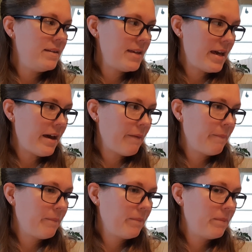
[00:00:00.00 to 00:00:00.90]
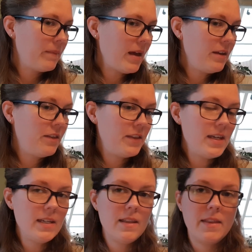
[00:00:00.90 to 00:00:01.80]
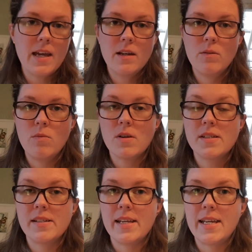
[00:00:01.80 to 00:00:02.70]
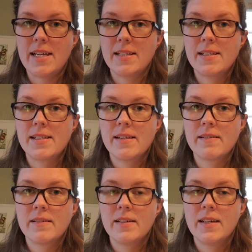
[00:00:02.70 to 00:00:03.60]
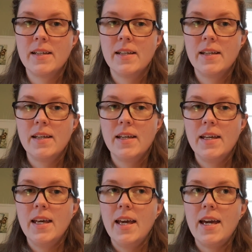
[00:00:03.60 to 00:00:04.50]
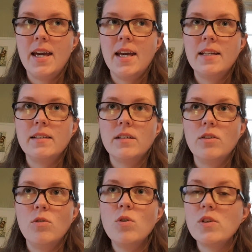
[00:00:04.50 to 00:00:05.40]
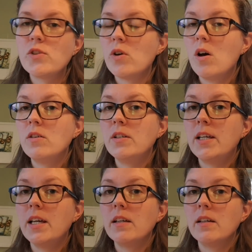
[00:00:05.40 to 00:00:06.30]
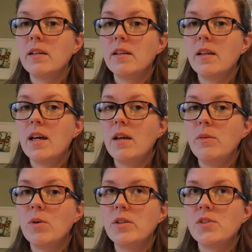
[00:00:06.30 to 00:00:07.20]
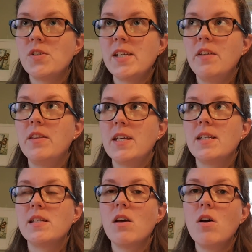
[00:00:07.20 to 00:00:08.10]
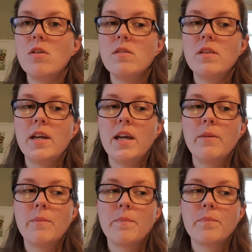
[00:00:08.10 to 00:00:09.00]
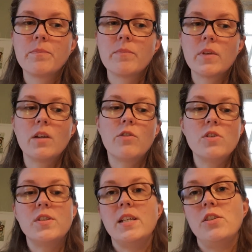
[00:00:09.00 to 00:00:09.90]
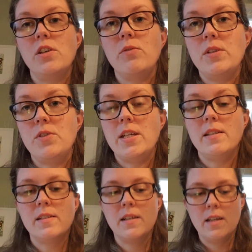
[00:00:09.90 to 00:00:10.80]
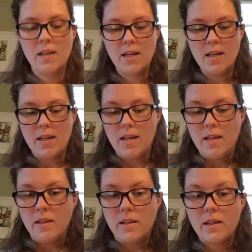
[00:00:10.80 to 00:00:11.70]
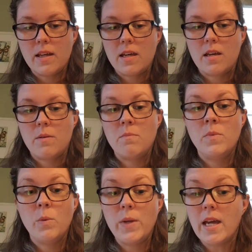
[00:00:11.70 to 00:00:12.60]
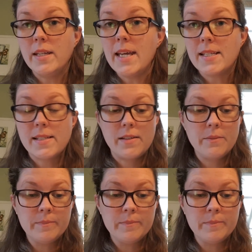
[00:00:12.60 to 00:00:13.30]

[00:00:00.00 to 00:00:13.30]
Yeah, I think that was it. And also I wanted to say this, on the cross stitch retreat, we had a guest,